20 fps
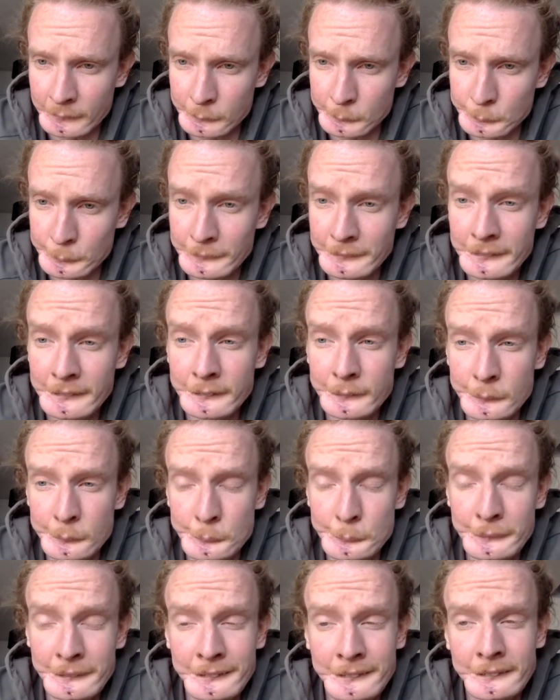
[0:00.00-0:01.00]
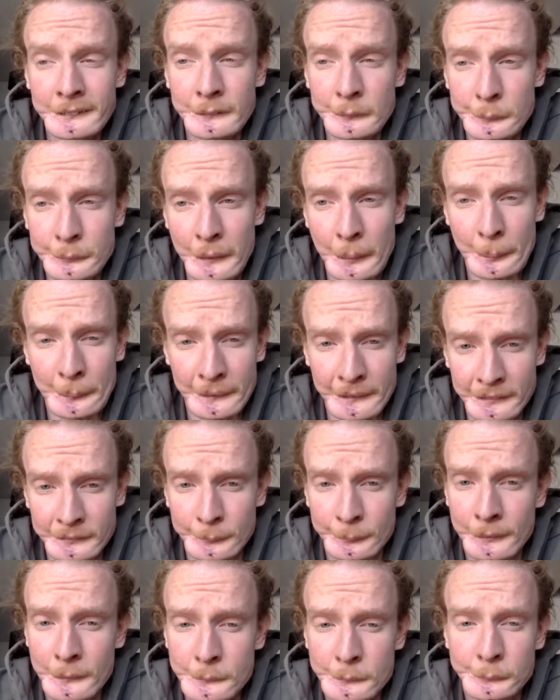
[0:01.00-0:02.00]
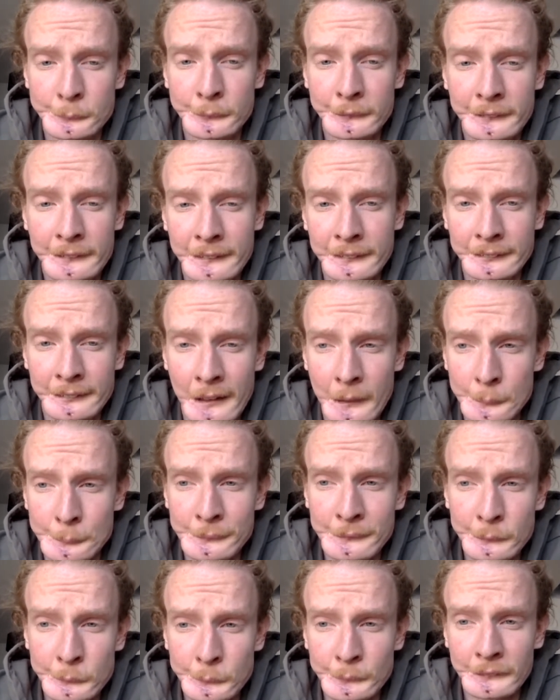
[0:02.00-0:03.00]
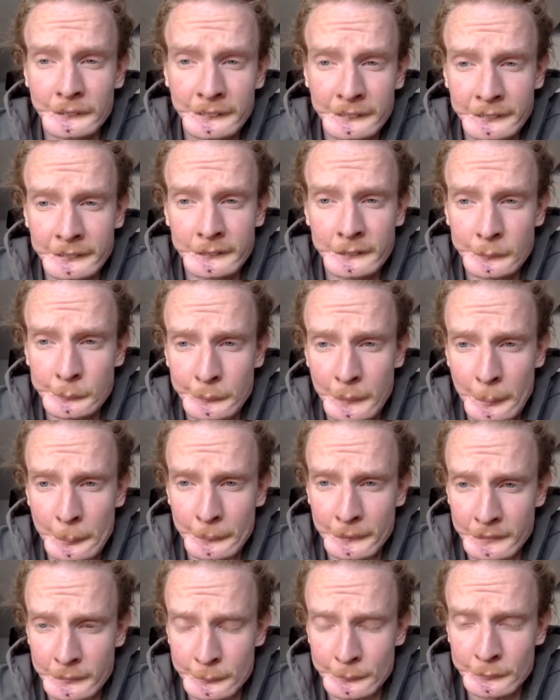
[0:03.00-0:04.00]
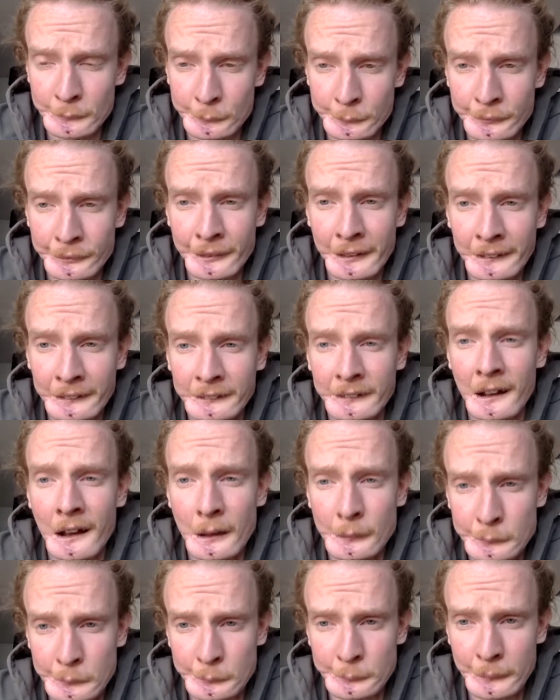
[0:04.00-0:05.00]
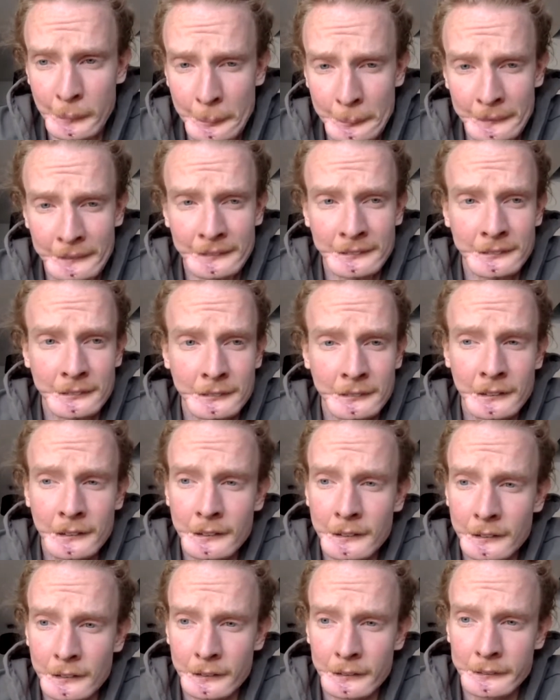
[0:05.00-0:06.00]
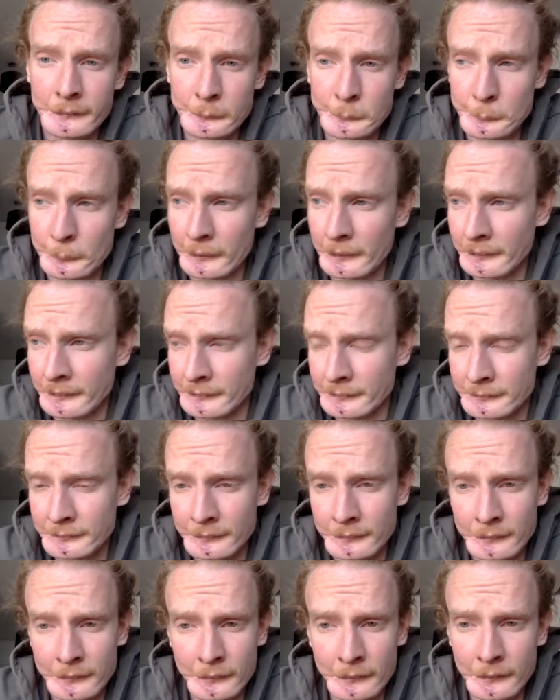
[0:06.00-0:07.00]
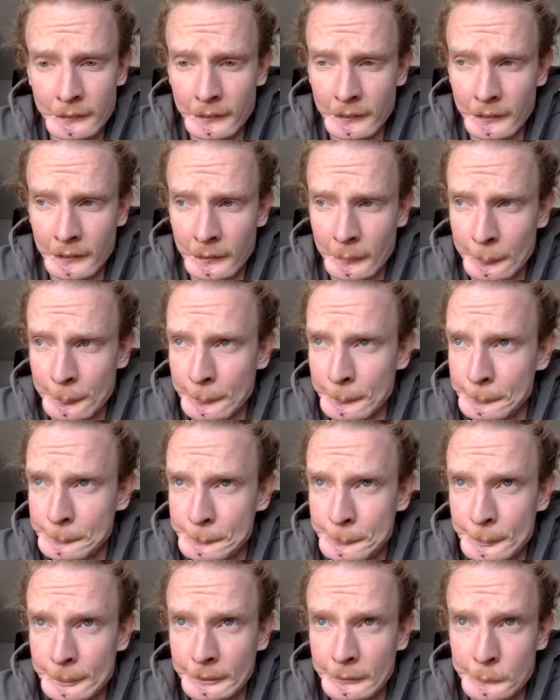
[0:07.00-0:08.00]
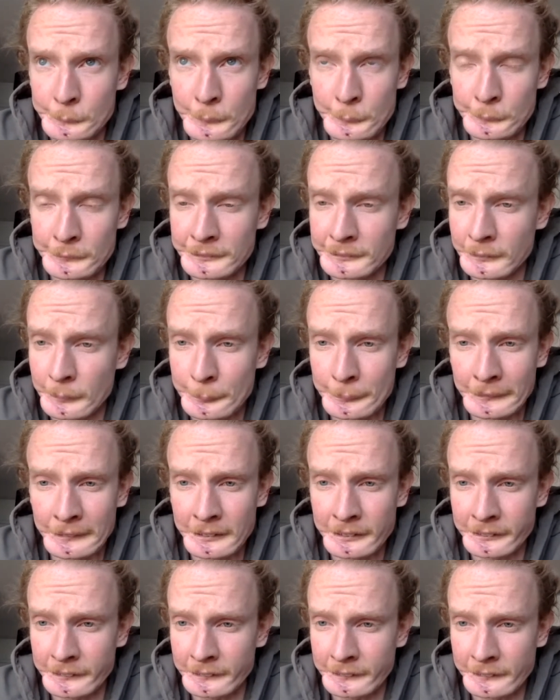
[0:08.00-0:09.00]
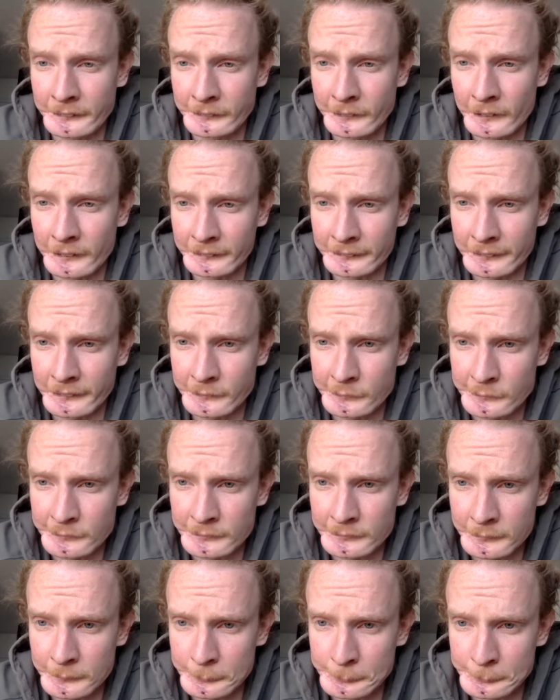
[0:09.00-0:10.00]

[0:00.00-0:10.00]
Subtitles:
We needed feminism. Never forget that. We really needed feminism. So thank God for feminists. Otherwise, we would still be living in the dark ages.